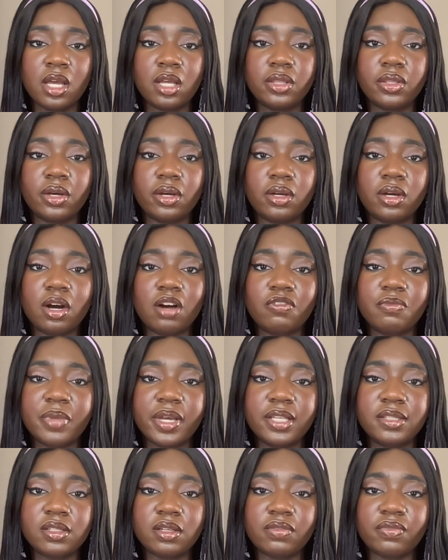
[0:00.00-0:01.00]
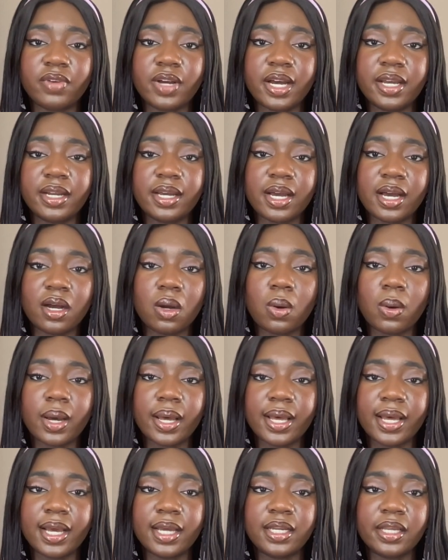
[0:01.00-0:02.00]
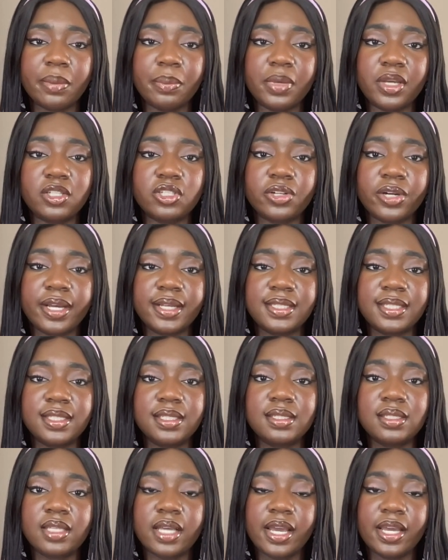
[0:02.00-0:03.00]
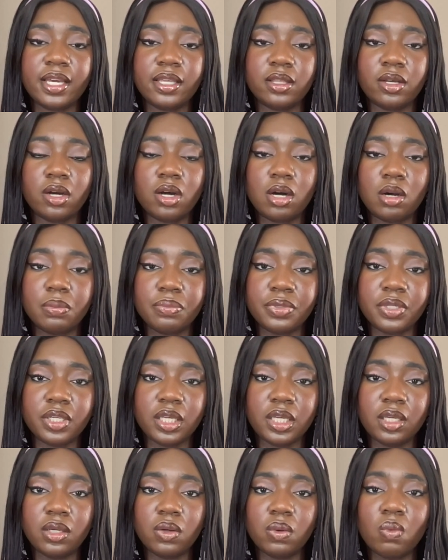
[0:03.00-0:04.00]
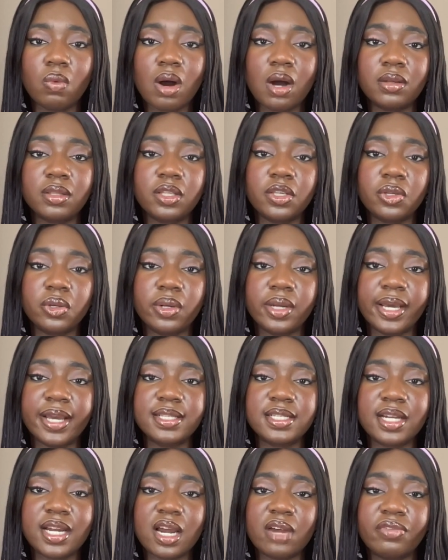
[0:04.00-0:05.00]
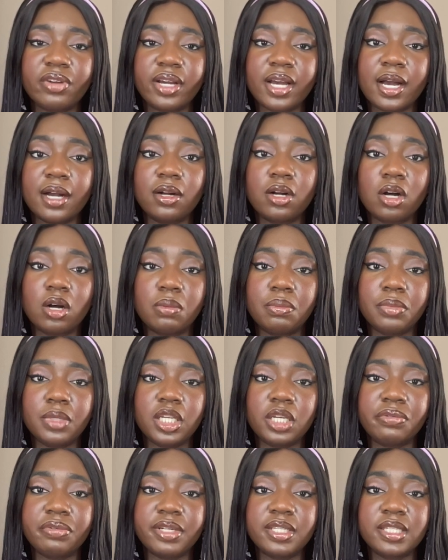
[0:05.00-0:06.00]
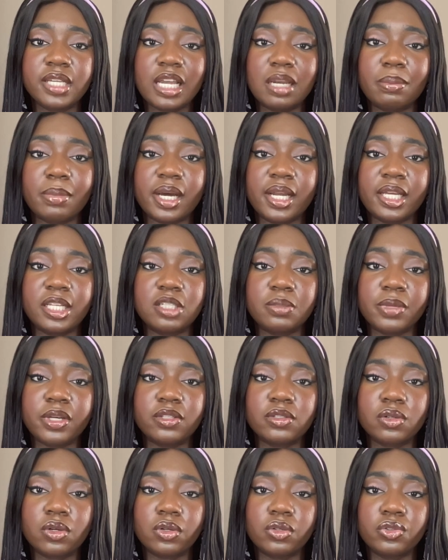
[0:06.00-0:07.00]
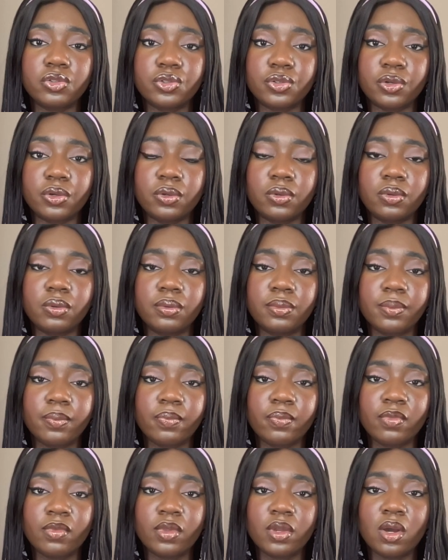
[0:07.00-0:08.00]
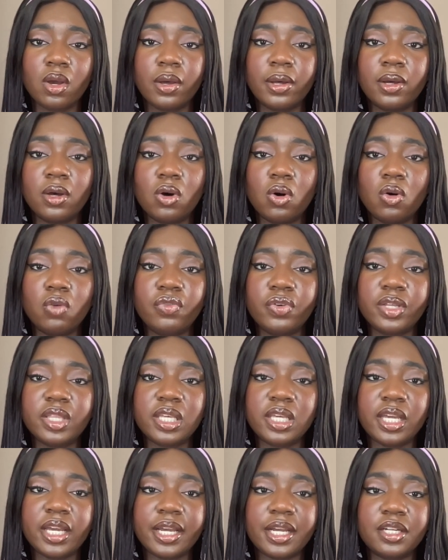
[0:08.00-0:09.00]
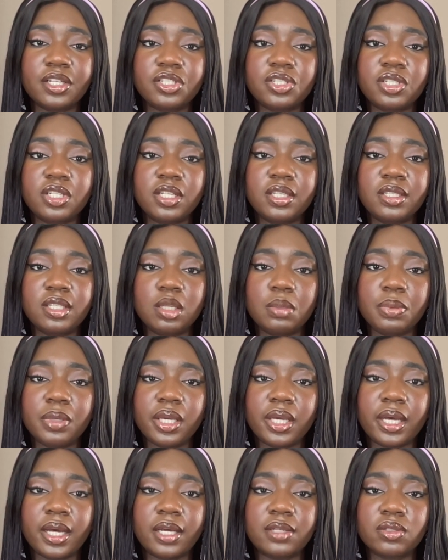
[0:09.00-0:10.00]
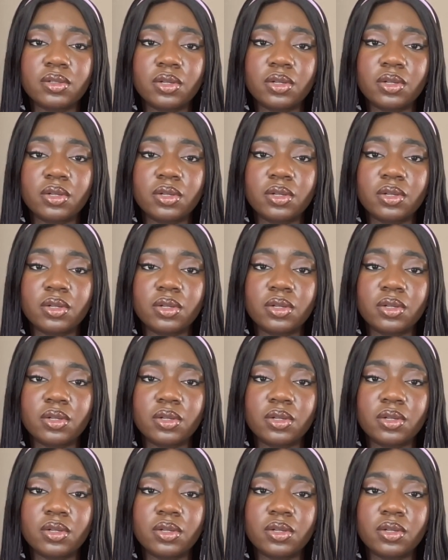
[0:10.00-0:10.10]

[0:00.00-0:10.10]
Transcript: the government of Ghana acquired a majority stake in the company, while the United African Company retained management control. Over the years, GTP has